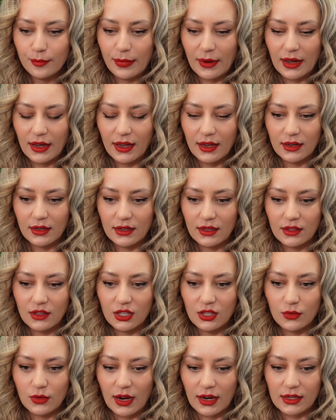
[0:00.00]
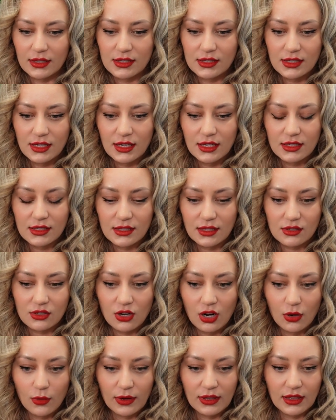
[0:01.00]
But in the United States, it's
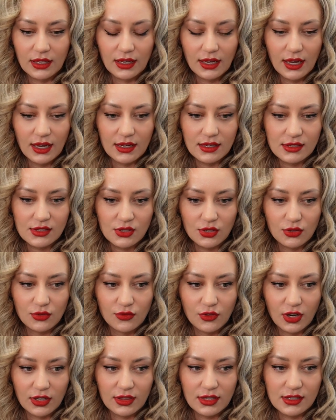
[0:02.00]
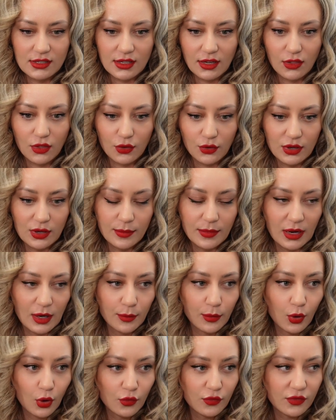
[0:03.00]
not quite the case. So you've got these like
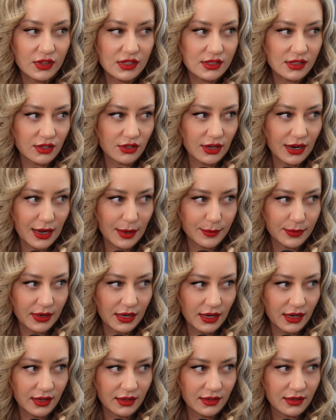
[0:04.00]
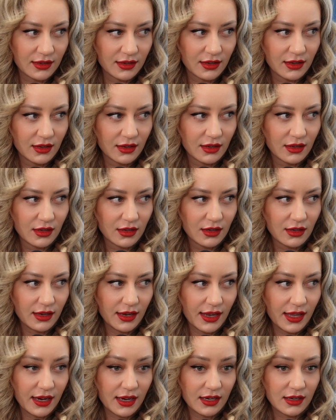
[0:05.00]
30-minute prophies that are happening.
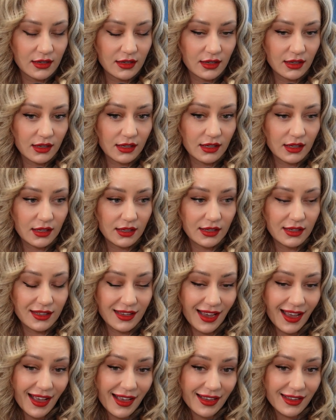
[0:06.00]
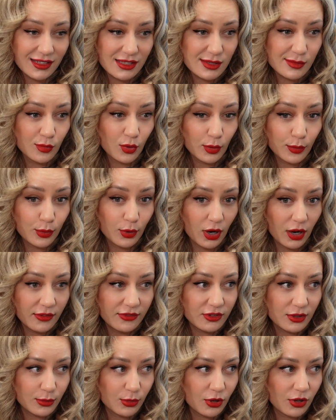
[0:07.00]
And yeah, it's more
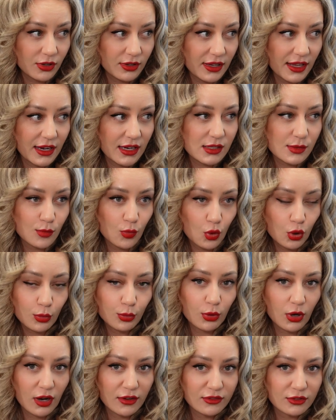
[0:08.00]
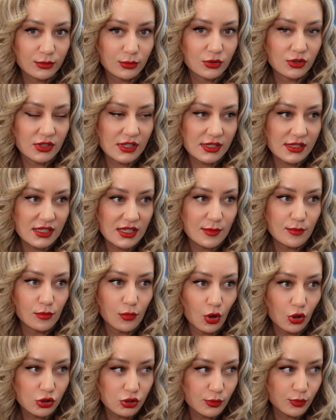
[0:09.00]
profitable. It is more profitable to see
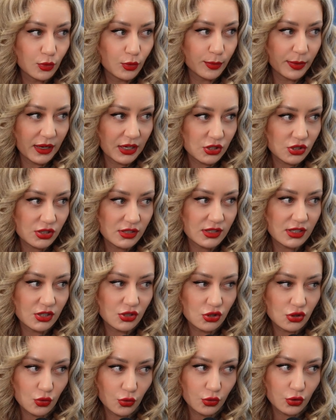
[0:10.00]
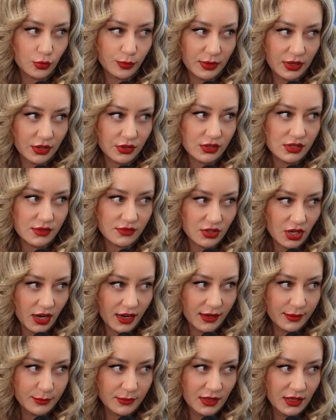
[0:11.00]
multiple patients in shorter periods of
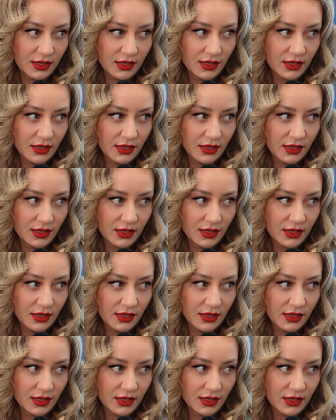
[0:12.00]
time